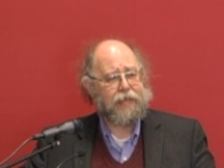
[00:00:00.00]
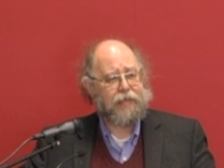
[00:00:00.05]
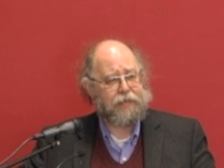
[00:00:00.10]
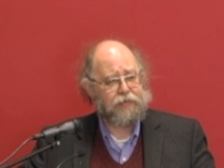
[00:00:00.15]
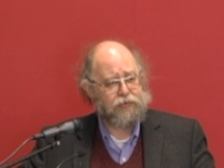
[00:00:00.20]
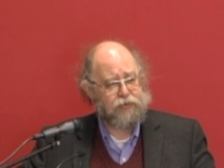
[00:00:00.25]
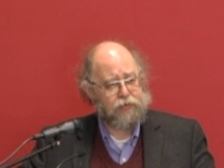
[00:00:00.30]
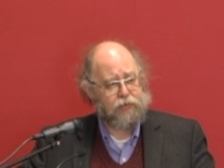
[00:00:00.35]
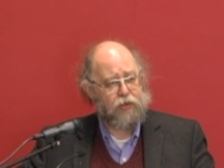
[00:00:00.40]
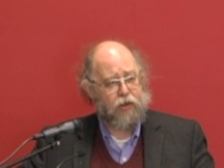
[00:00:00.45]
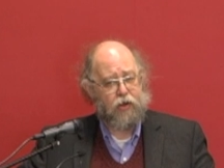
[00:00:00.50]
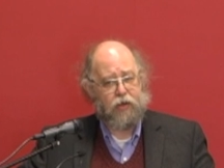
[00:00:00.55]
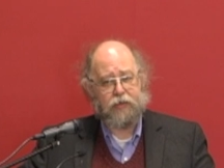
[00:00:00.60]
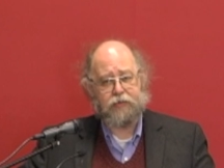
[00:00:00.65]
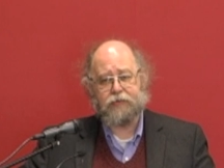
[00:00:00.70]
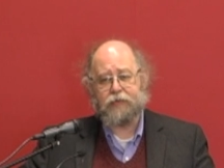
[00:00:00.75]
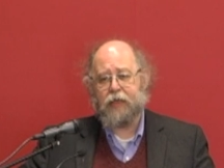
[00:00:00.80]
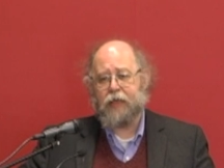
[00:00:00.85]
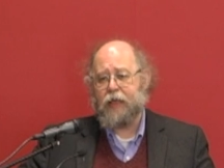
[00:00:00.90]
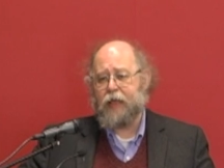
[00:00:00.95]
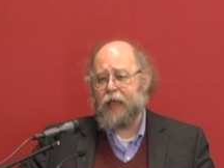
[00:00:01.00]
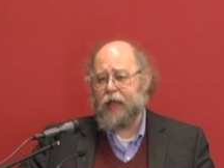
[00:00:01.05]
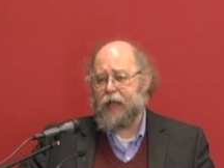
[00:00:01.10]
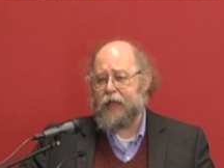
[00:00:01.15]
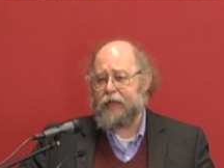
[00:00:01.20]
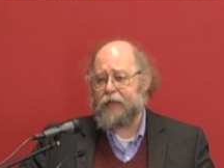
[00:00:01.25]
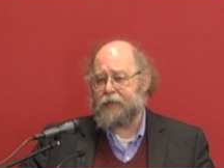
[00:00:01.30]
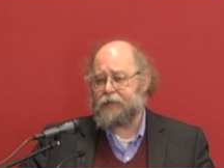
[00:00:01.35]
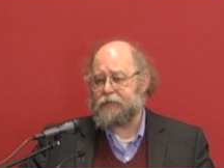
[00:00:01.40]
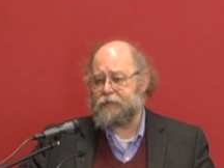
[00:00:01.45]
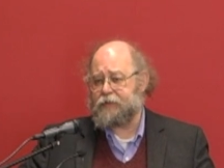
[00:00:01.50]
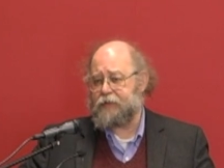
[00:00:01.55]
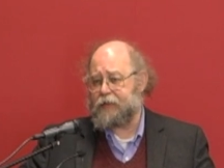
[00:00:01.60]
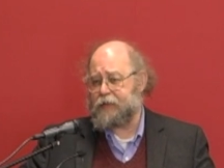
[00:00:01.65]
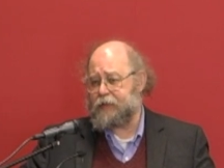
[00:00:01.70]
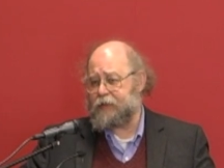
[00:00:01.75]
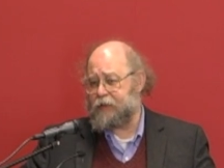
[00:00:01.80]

its laws as,